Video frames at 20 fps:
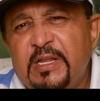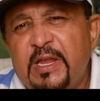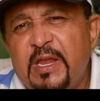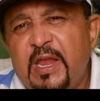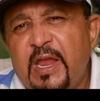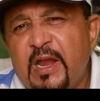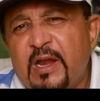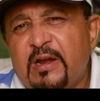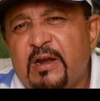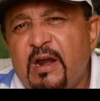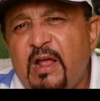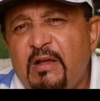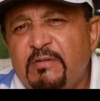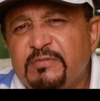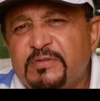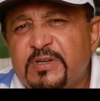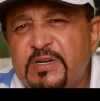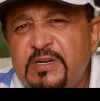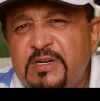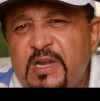The
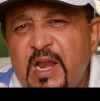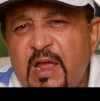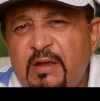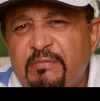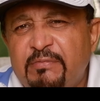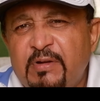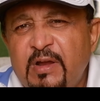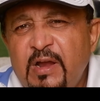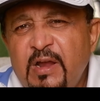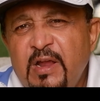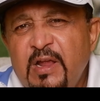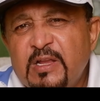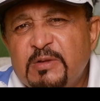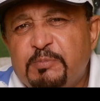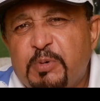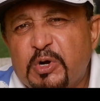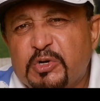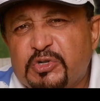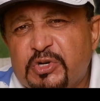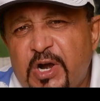aircrafts didn't have
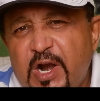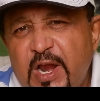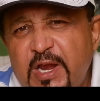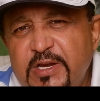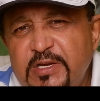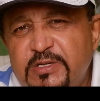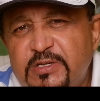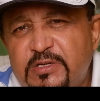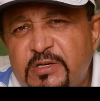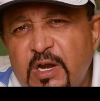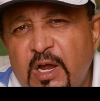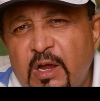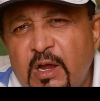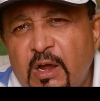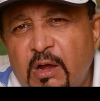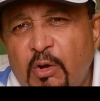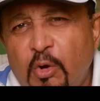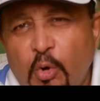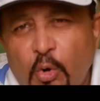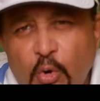pressurized
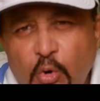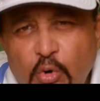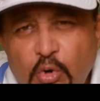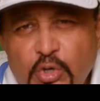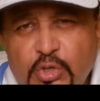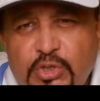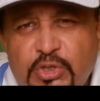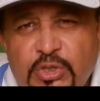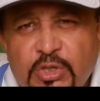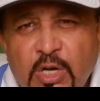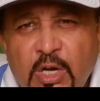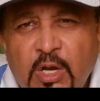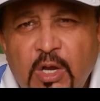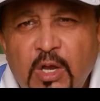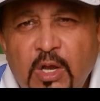holds.